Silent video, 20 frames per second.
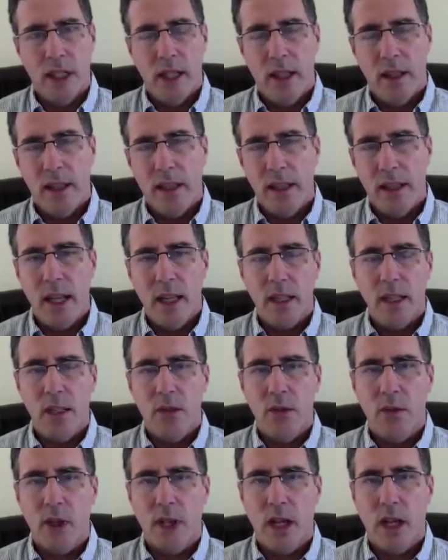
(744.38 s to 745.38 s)
that takes
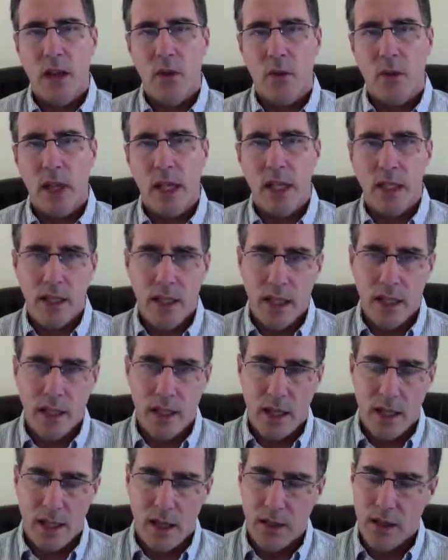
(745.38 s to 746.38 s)
into account what he sees
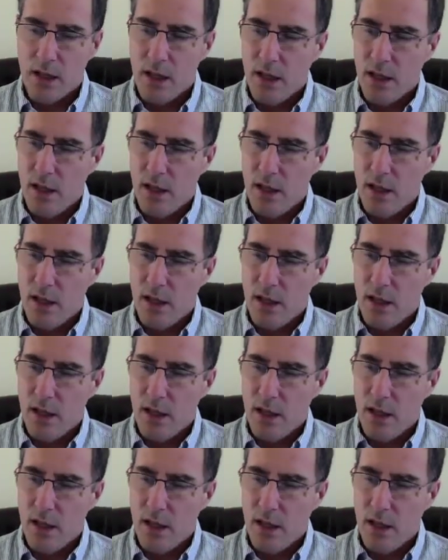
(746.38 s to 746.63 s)
as